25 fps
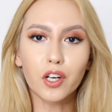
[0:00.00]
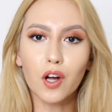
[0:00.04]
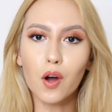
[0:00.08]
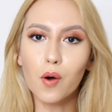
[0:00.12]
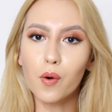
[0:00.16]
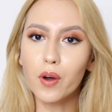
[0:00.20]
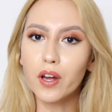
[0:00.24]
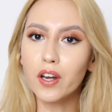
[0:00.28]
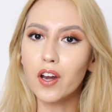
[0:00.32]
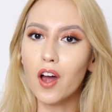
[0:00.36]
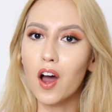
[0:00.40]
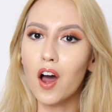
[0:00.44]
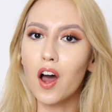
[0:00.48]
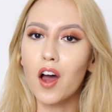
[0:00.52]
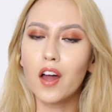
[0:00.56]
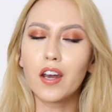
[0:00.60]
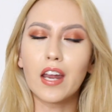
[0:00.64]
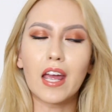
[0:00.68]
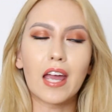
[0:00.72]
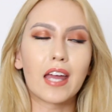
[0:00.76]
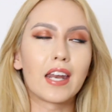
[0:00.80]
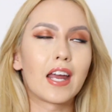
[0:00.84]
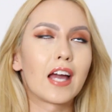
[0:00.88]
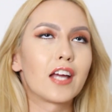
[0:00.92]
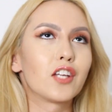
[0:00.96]
going on
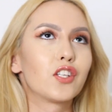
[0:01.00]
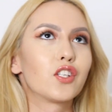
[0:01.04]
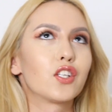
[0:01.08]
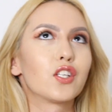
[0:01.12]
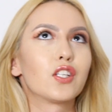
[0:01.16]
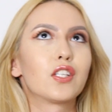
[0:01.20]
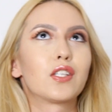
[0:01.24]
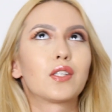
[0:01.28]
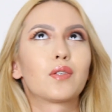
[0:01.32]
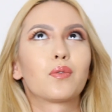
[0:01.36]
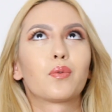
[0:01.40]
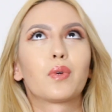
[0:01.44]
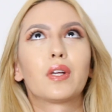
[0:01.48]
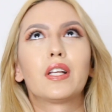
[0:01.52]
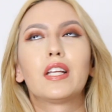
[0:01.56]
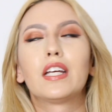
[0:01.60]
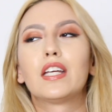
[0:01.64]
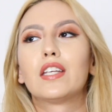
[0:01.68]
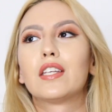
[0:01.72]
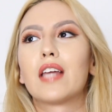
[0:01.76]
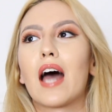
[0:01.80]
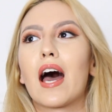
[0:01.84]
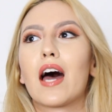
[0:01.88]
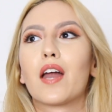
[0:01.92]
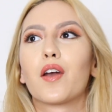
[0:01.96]
and i just
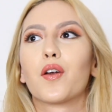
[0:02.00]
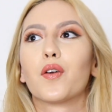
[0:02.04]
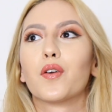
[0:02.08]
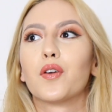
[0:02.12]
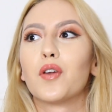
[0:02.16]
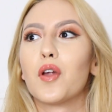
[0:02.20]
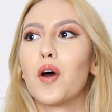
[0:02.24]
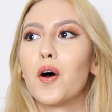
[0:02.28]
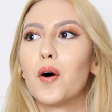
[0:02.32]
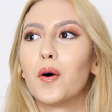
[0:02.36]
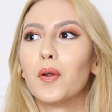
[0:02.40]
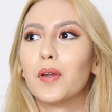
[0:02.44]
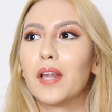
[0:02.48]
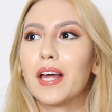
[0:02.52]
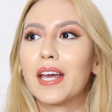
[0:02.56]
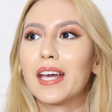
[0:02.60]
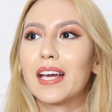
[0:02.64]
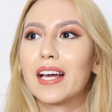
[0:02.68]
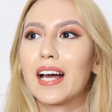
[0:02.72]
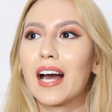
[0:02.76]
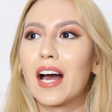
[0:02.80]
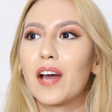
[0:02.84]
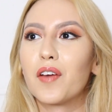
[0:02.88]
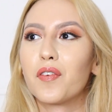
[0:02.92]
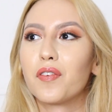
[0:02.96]
really i don't know
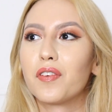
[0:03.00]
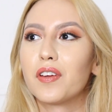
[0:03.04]
like i